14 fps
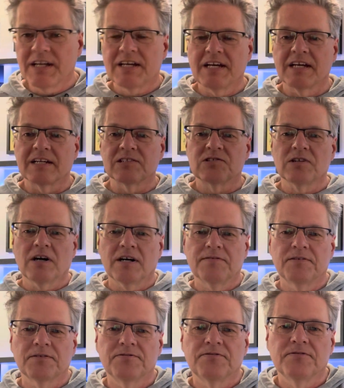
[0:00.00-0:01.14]
Kings off
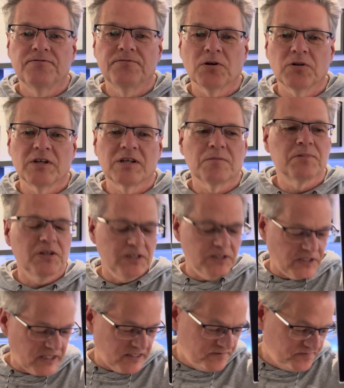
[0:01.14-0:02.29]
of Fully Completely.